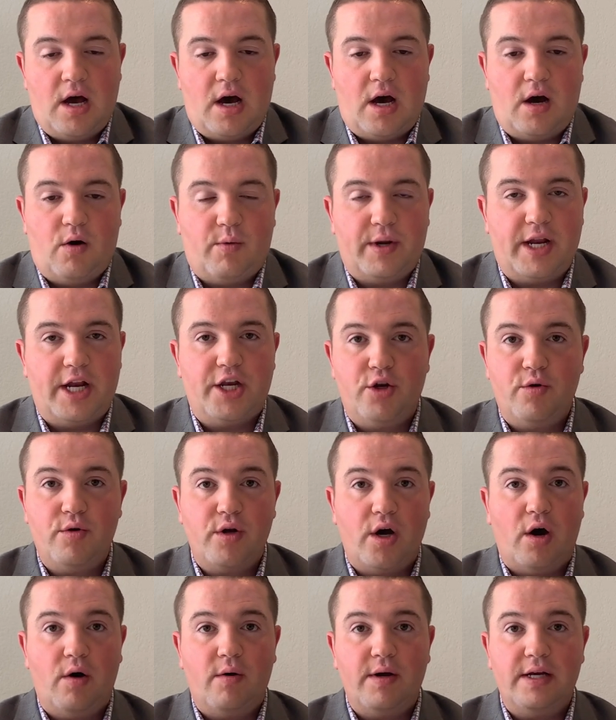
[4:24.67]
What I do
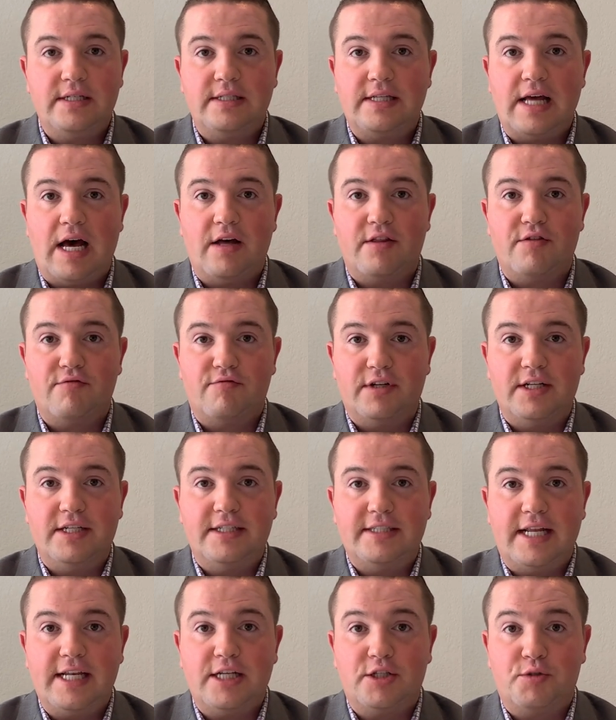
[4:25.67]
know is that real
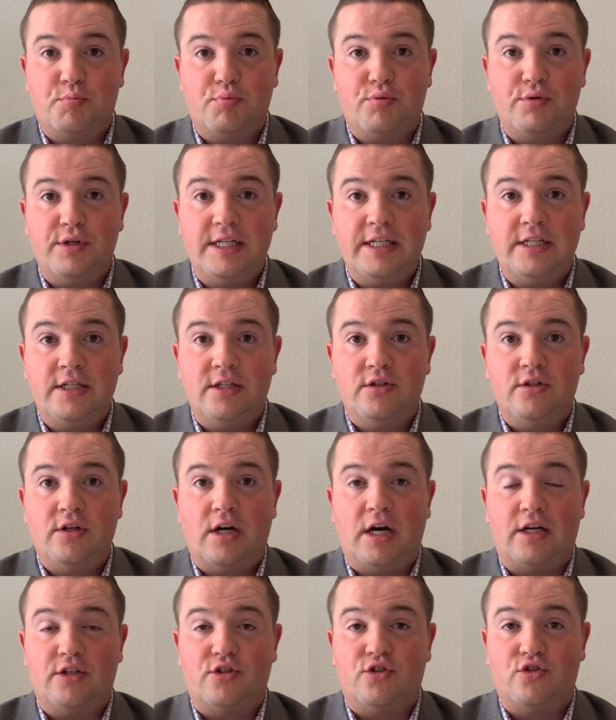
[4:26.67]
estate is pretty
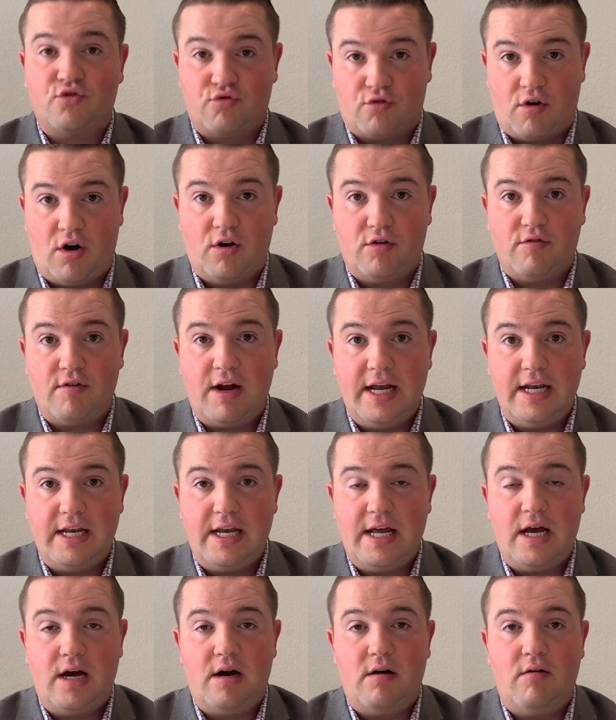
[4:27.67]
strong right
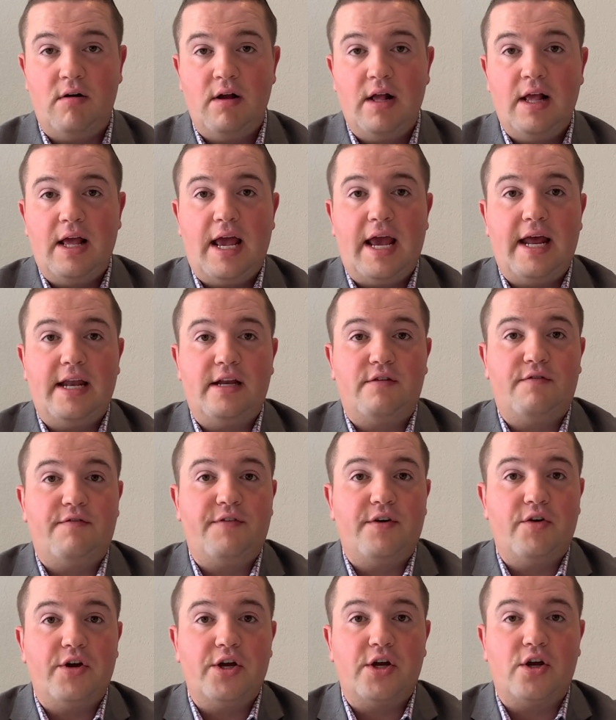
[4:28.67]
now, and it's
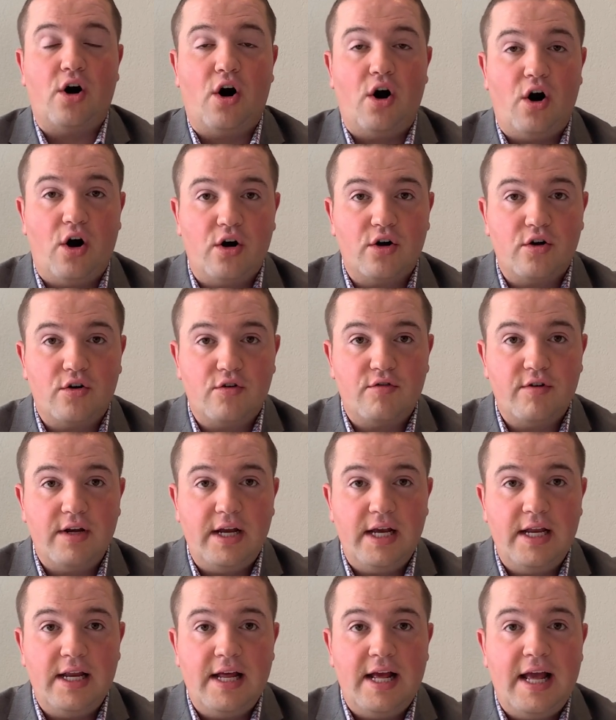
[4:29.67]
very
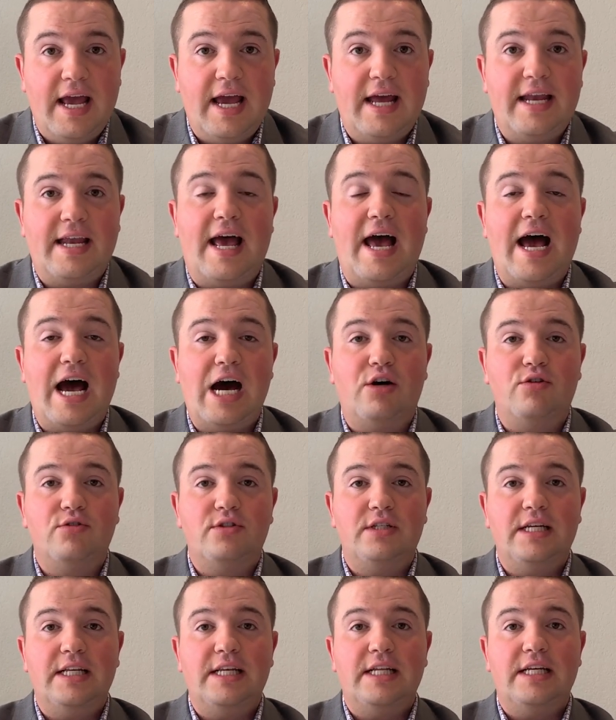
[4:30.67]
concrete, and
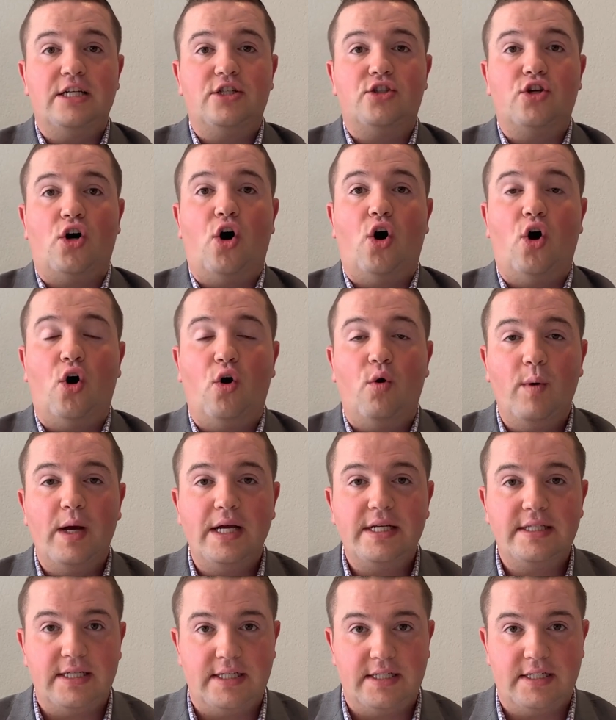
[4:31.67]
housing is
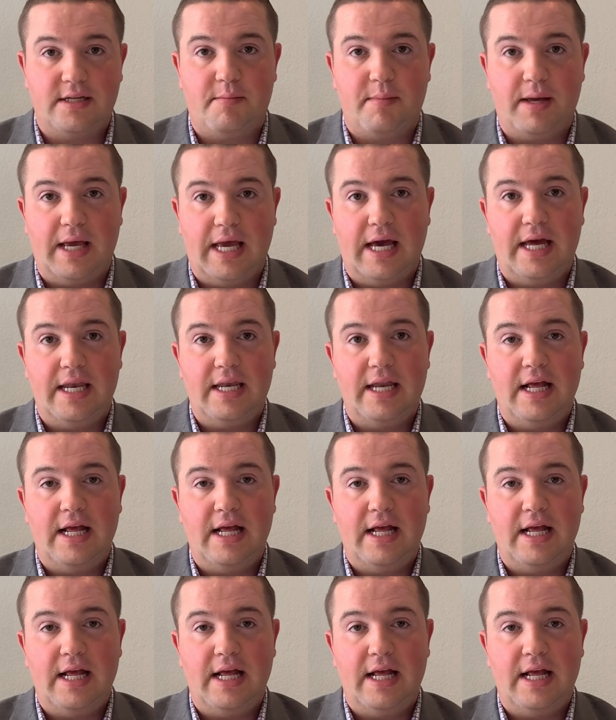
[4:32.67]
always in demand.